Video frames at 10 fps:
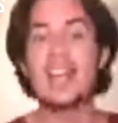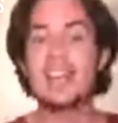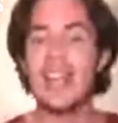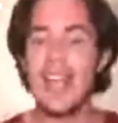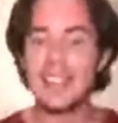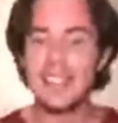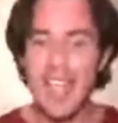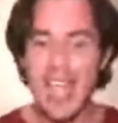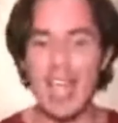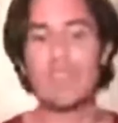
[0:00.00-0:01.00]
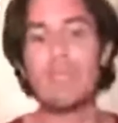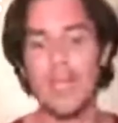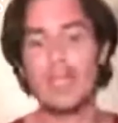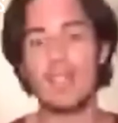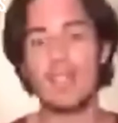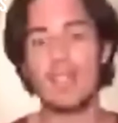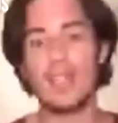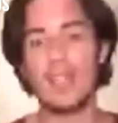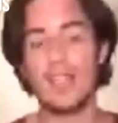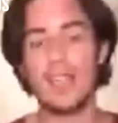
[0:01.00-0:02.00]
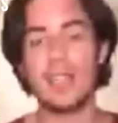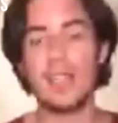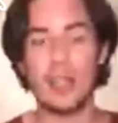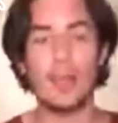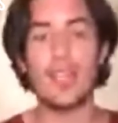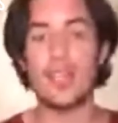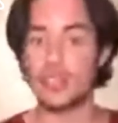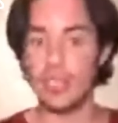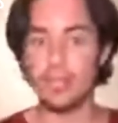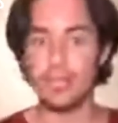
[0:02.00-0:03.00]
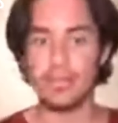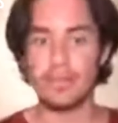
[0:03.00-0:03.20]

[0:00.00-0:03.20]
that has ever been in the human history.